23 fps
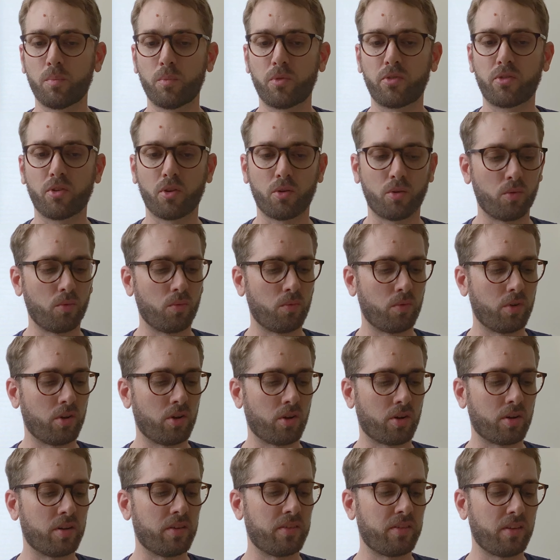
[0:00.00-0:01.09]
So you're
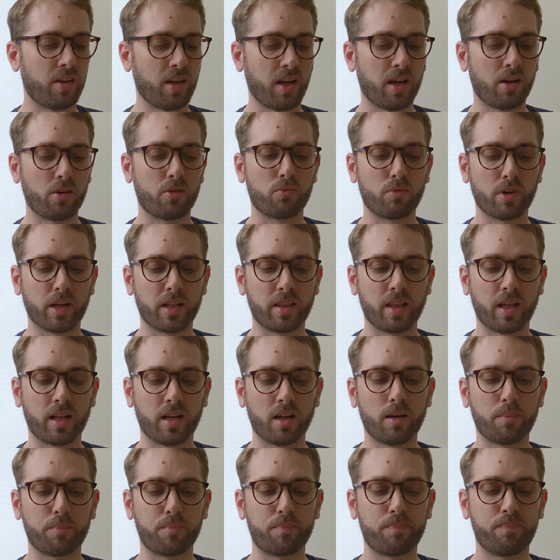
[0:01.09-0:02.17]
going to see how to rig that
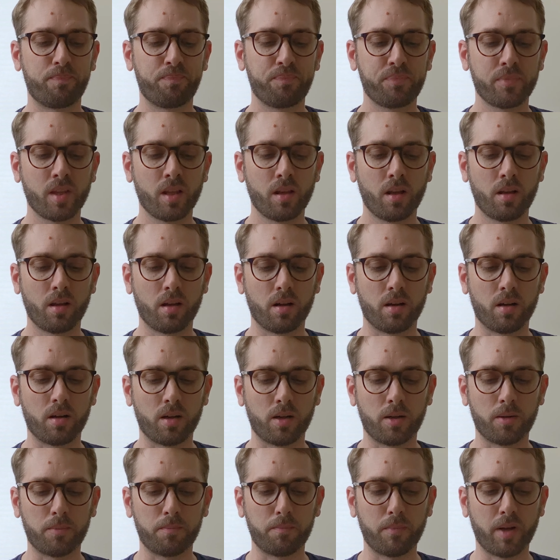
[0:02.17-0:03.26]
up.
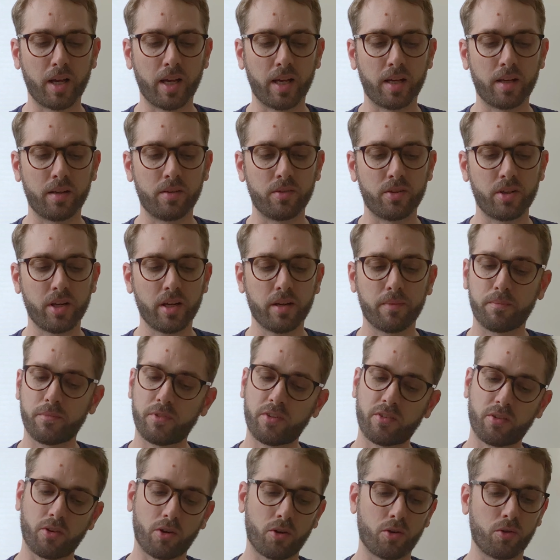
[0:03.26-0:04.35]
And yeah,
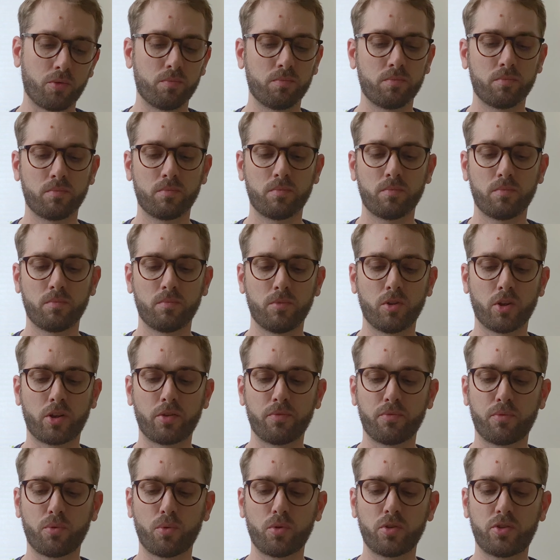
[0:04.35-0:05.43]
so
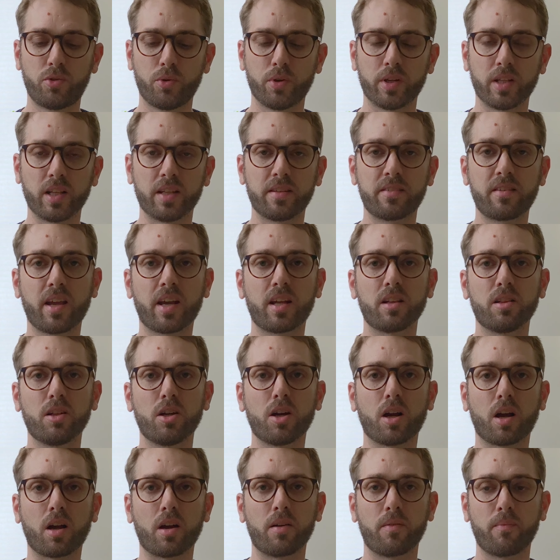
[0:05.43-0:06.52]
looking forward to it. Let's take a
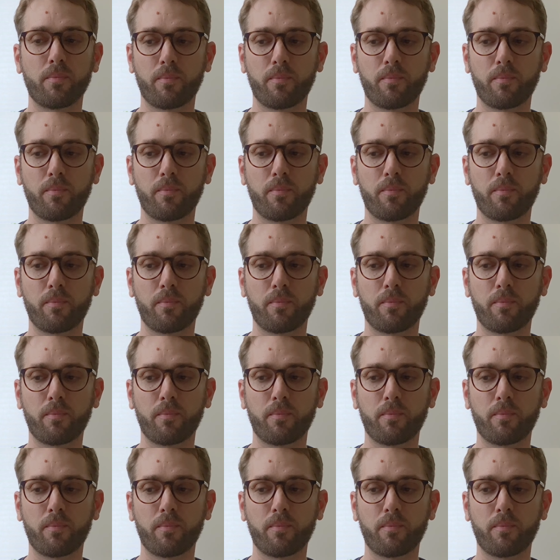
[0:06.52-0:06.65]
look.